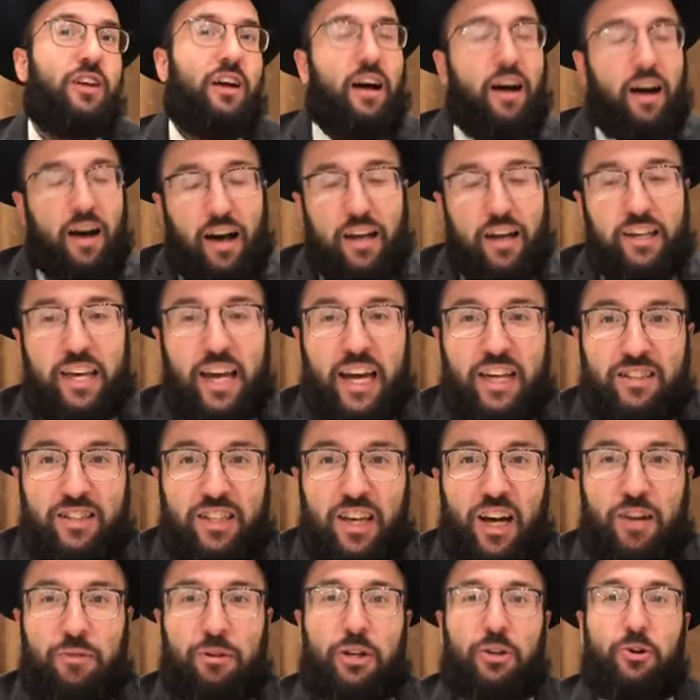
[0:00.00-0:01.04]
I can't say
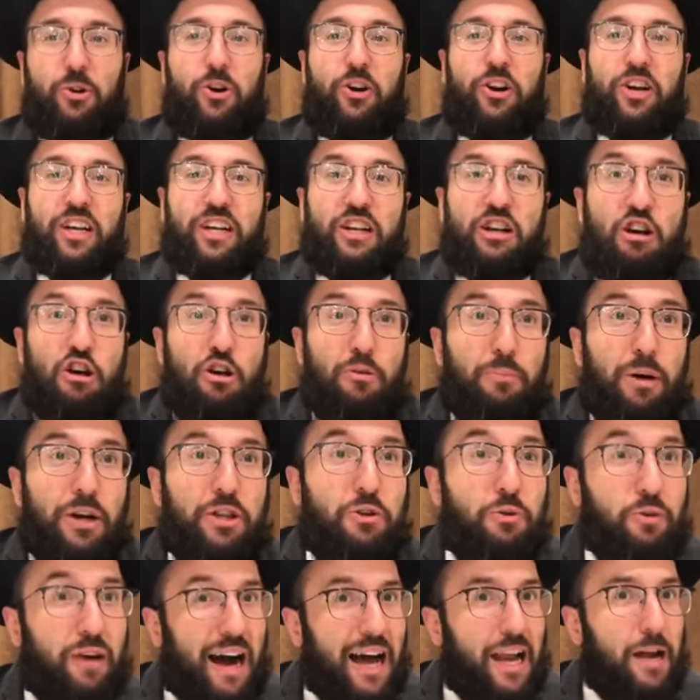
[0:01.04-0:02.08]
on recording, but you
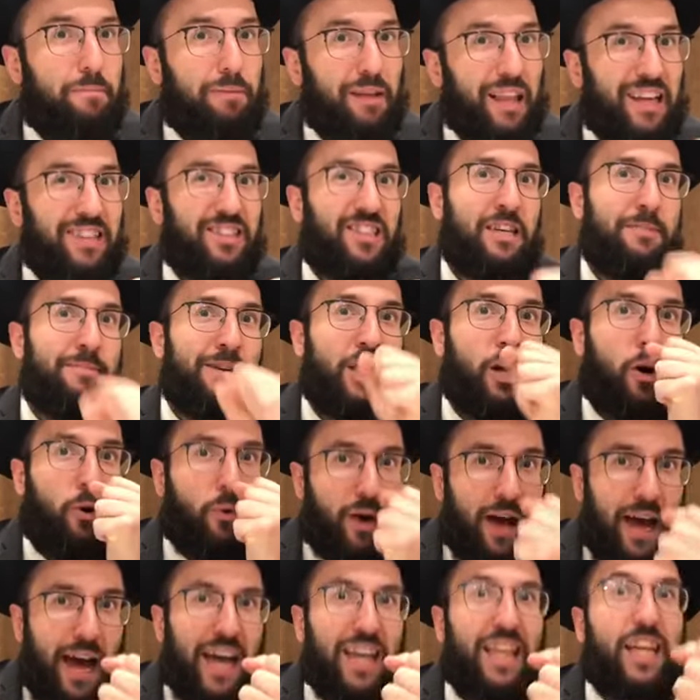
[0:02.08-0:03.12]
gotta bless them in a
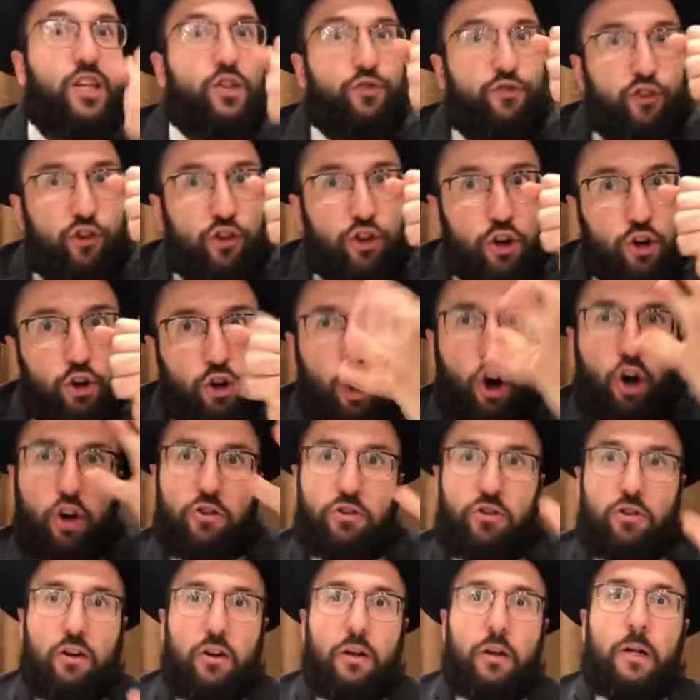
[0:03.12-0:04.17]
way that's for the good.